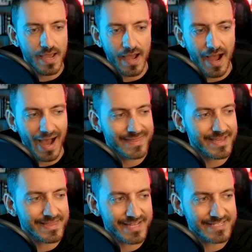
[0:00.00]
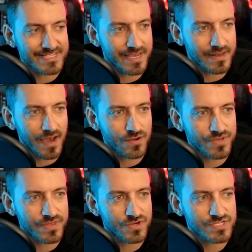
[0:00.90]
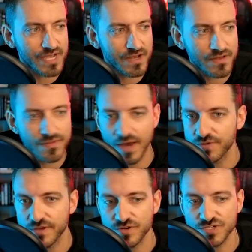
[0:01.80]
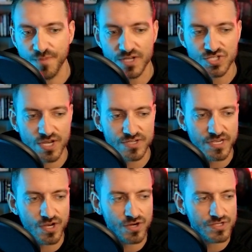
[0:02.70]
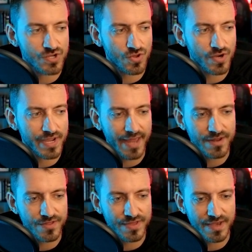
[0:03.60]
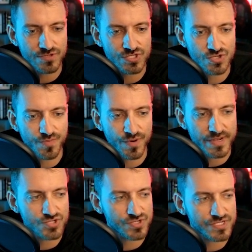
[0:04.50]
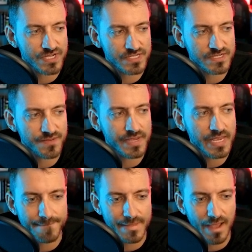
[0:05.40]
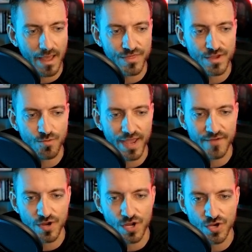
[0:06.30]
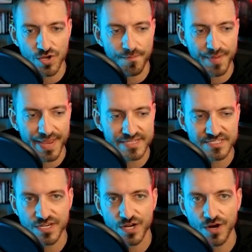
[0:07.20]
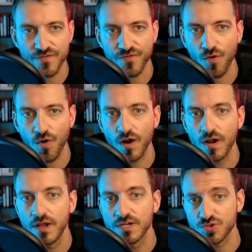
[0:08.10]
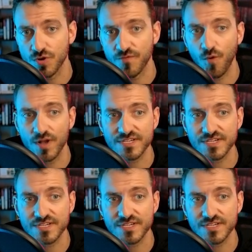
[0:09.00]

I think that's it. I don't think there's much else here to look at. Nothing that was super interesting to me. I think we have a good base here for sort of what's going to